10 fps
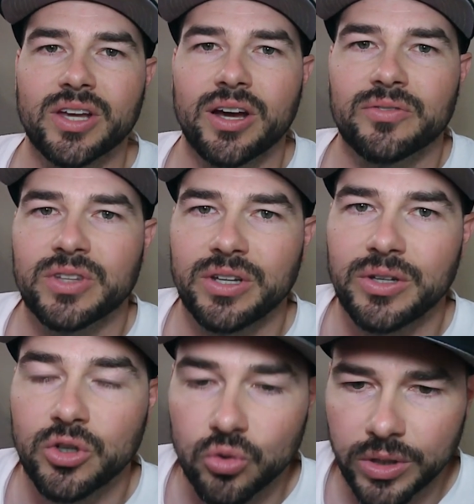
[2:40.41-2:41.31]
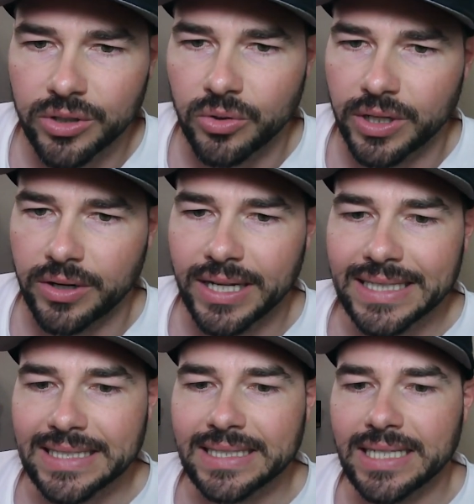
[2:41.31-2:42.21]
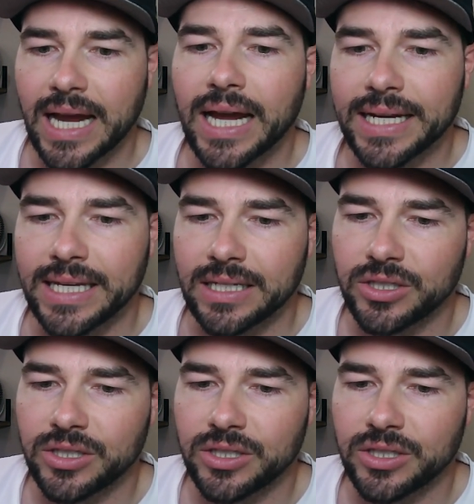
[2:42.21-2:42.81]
of the grill there. It's tiny.